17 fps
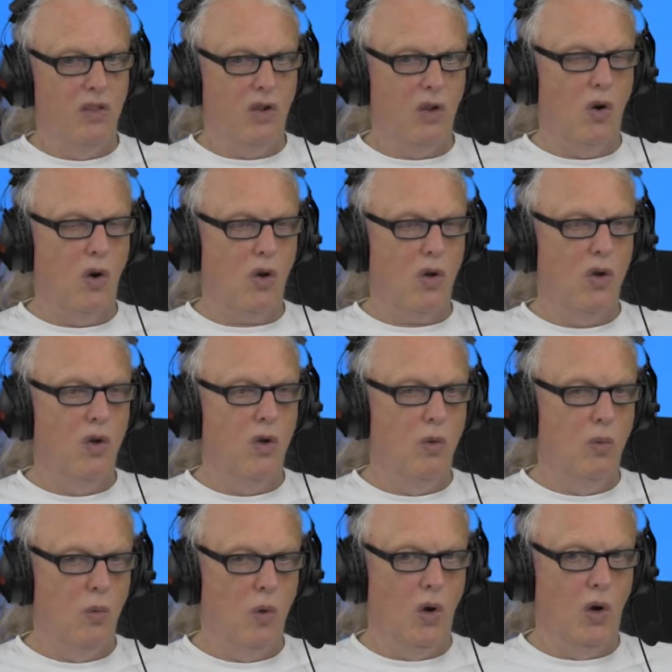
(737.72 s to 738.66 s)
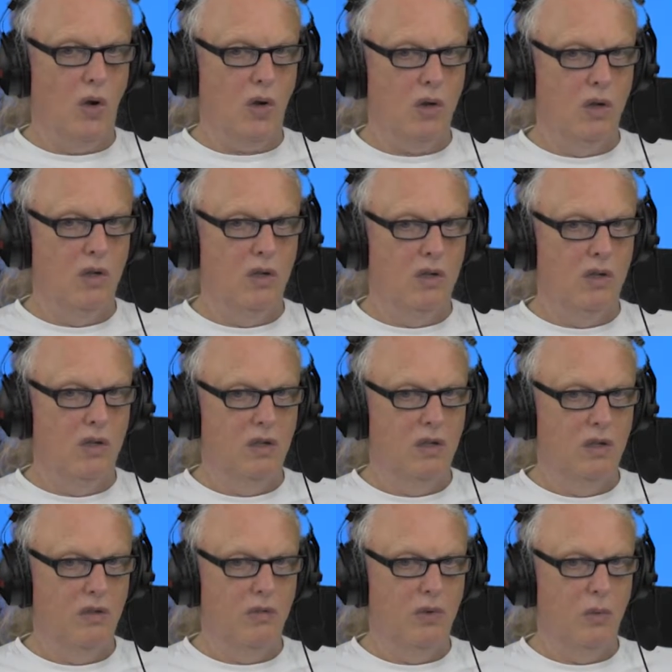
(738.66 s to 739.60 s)
clock work,
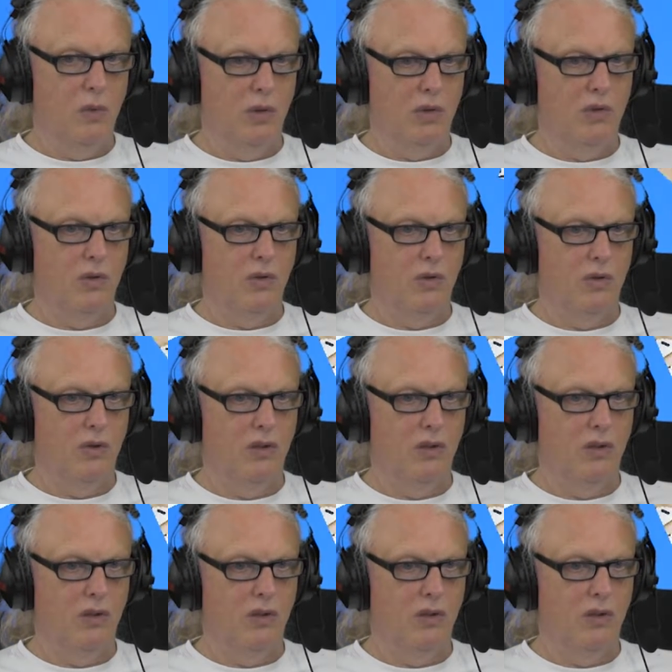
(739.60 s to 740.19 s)
if you want to.